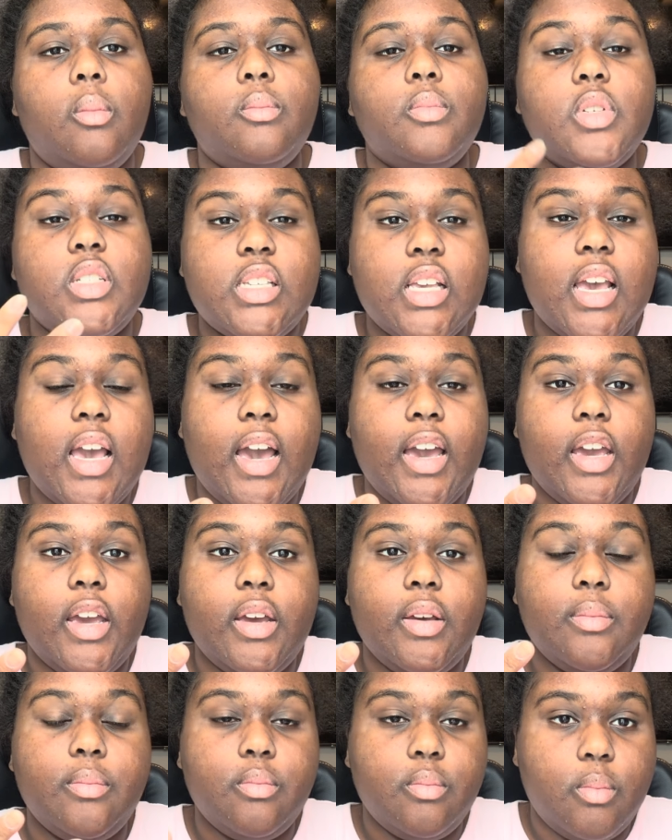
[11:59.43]
say
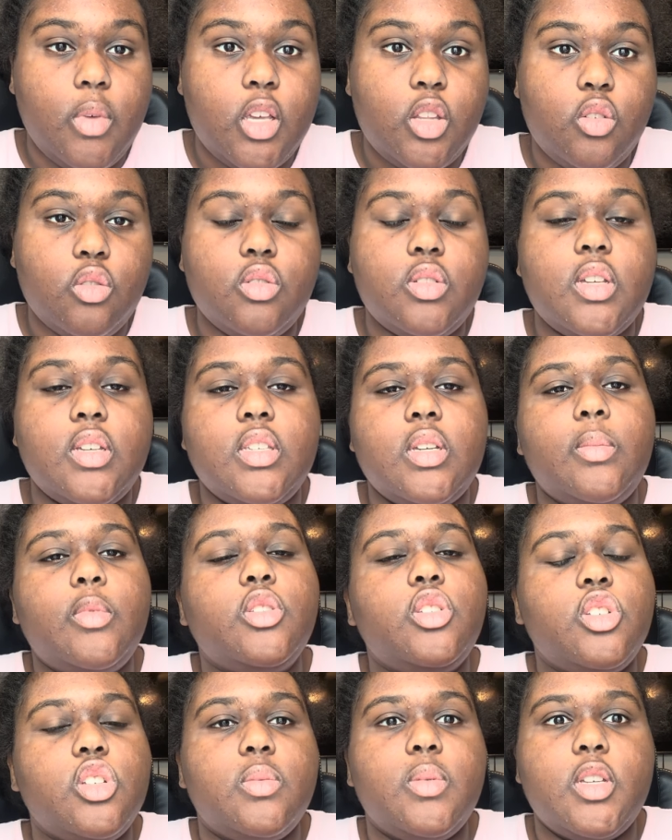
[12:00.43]
I make those things. I
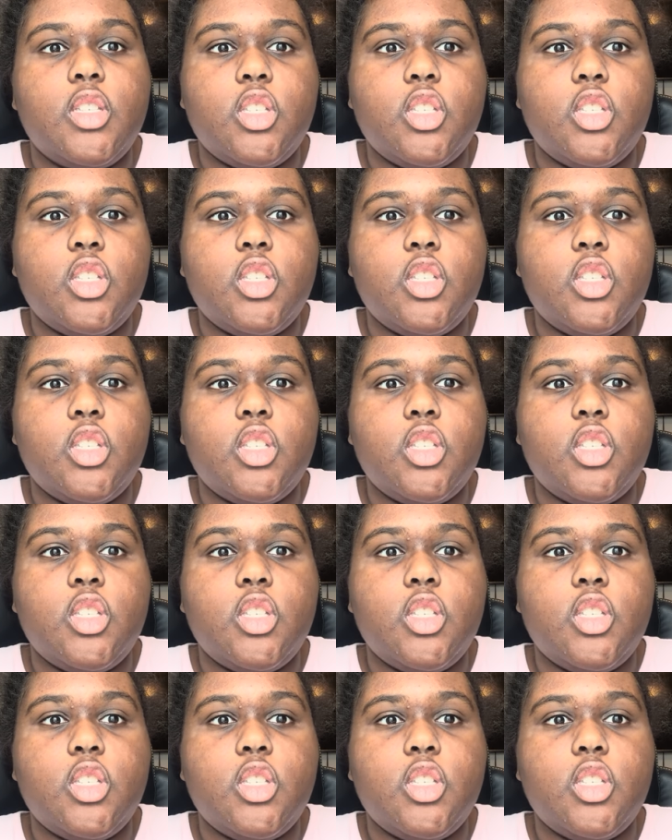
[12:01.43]
mostly just make